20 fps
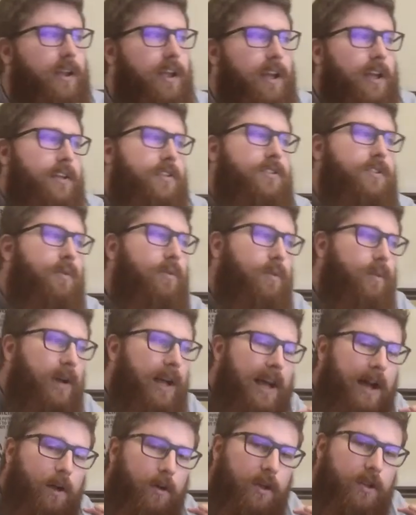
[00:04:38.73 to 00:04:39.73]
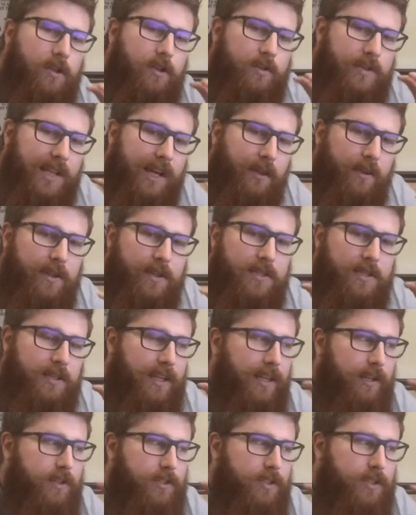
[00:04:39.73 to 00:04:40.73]
So how can you tell this
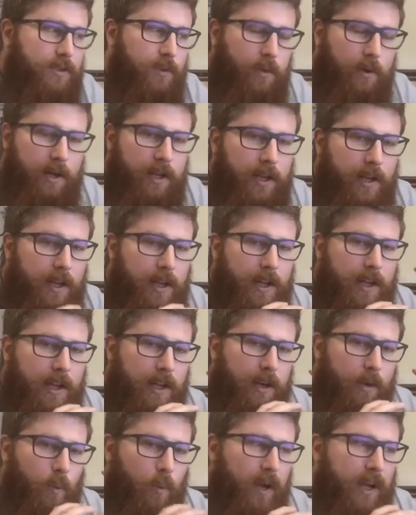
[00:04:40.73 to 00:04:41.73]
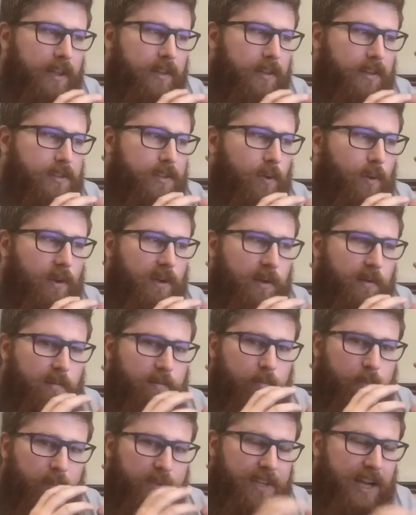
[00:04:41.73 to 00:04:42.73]
in a story in a way that's going to
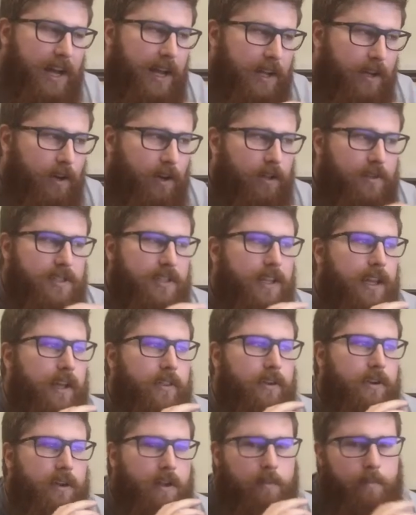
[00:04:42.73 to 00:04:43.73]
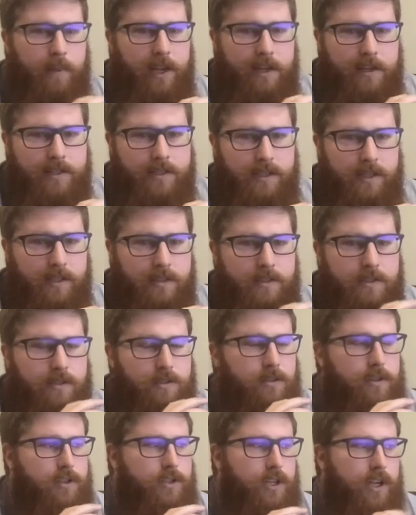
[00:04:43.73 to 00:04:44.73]
tie it all together and make sense to
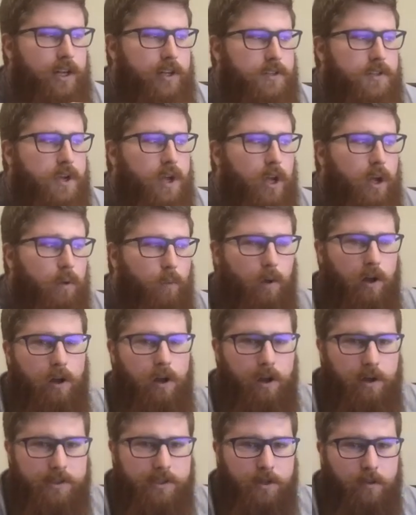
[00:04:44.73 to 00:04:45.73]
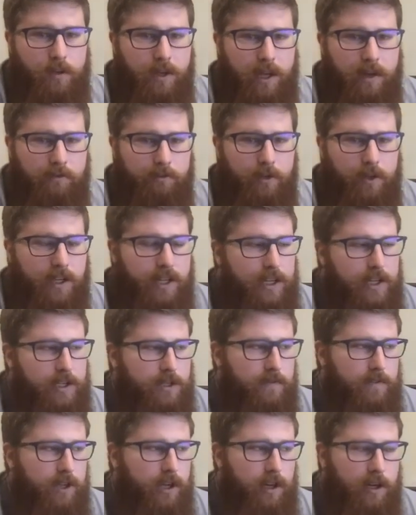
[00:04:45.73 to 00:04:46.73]
the judge, while also covering each
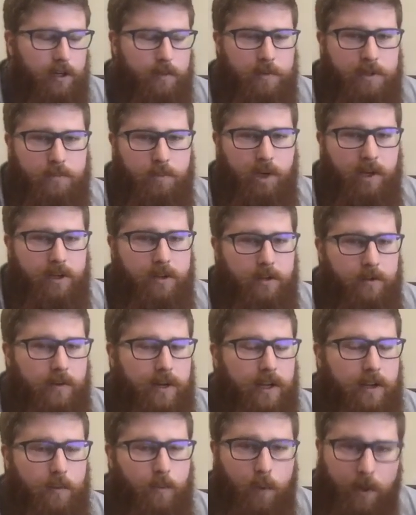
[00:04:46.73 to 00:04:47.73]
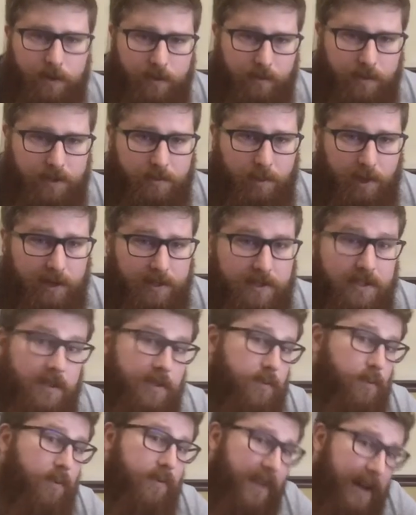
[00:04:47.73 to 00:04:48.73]
of the arguments brought in the round and what the response
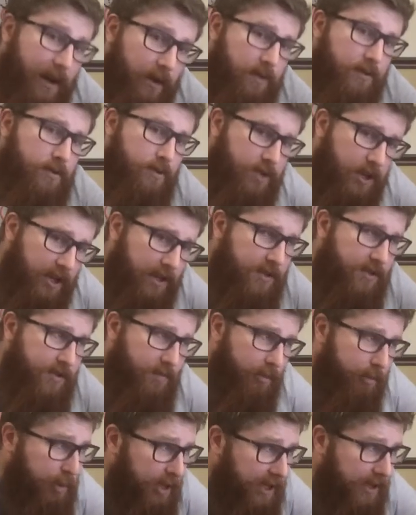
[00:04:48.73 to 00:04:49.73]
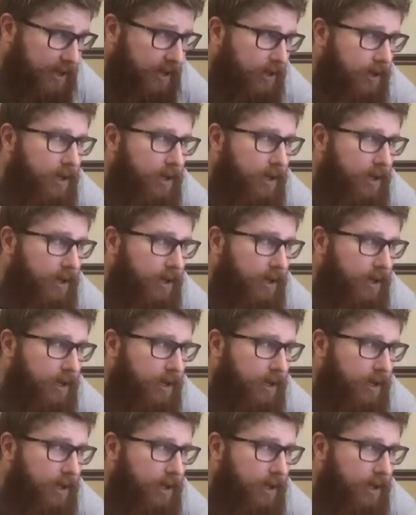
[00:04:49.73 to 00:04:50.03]
is without just repeating?